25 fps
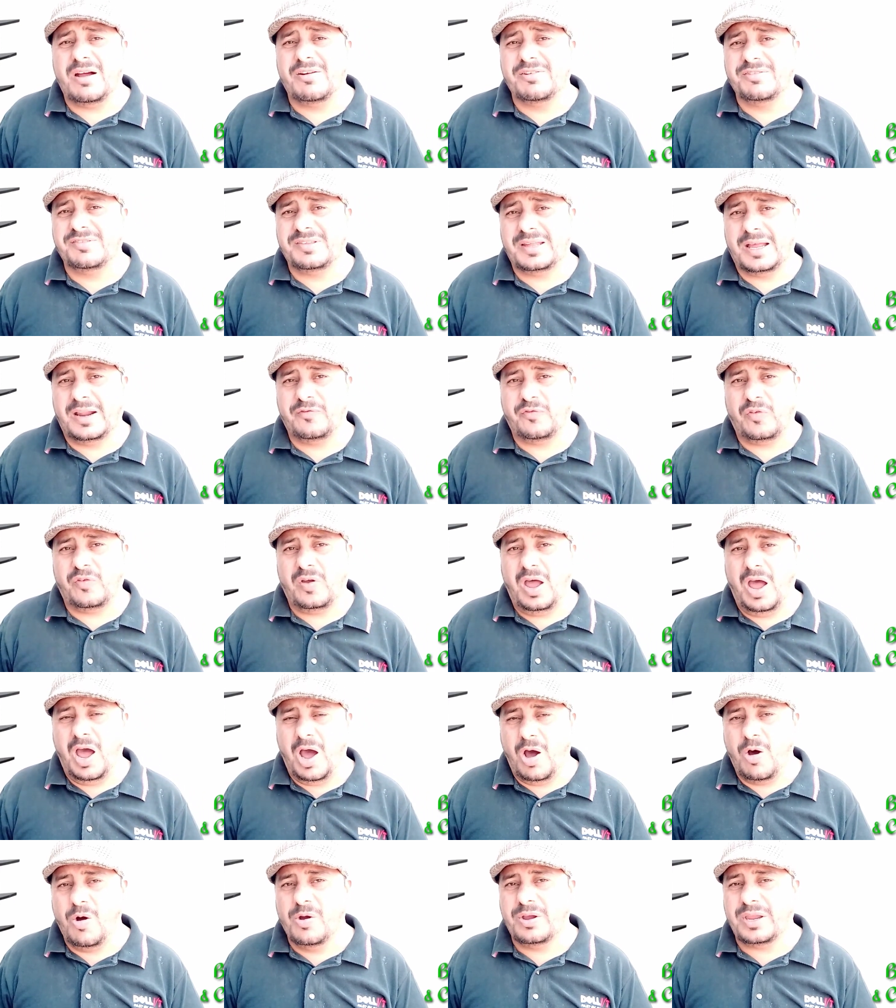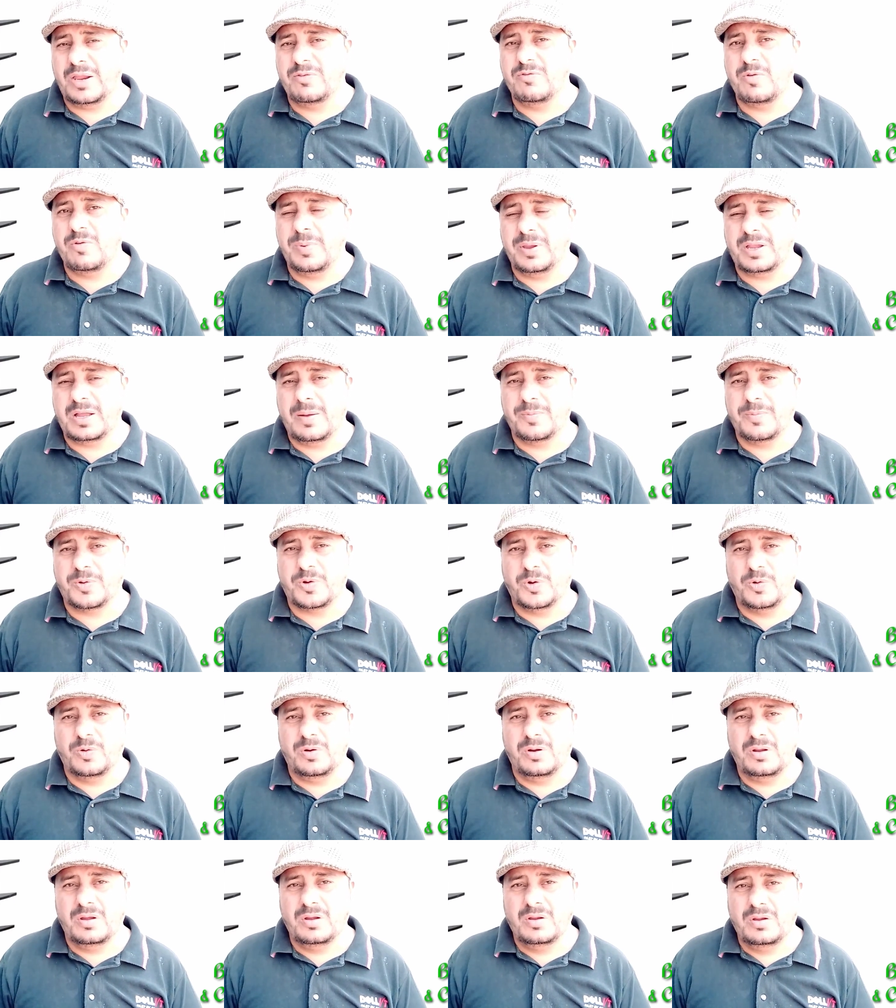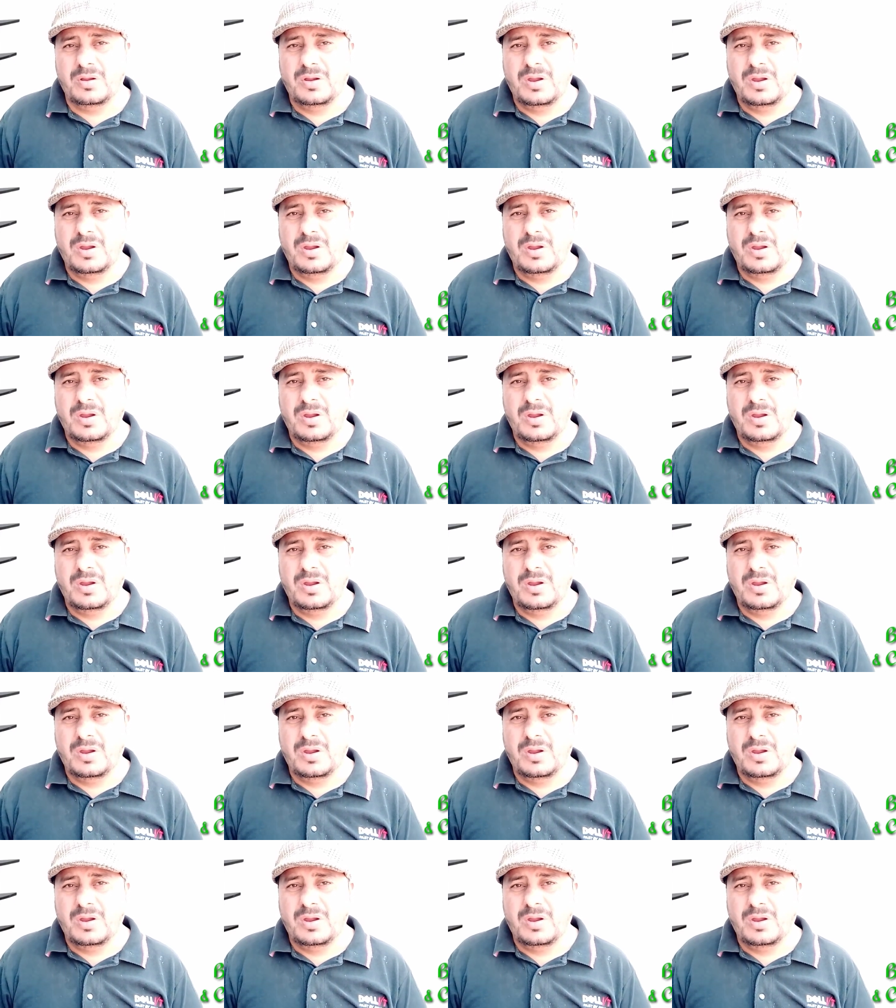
ourselves. How can we become cool?